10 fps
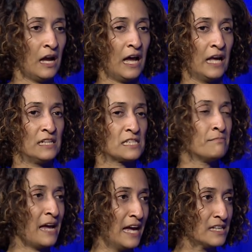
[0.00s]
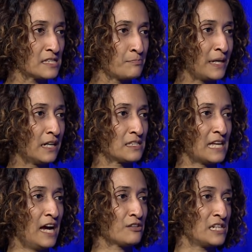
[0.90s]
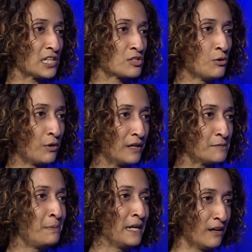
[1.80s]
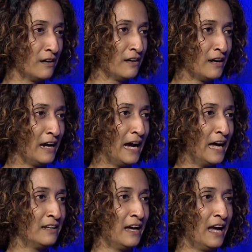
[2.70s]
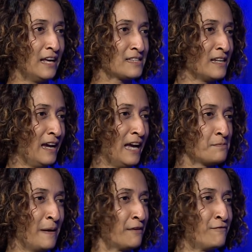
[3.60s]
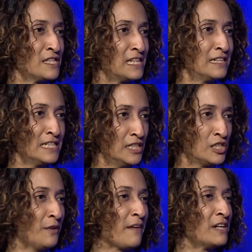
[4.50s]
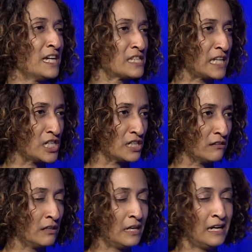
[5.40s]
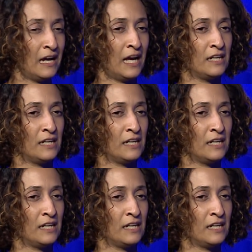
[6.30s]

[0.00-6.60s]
And it's a mess because the house next door is bigger and has better facilities. They have a nicer kitchen. And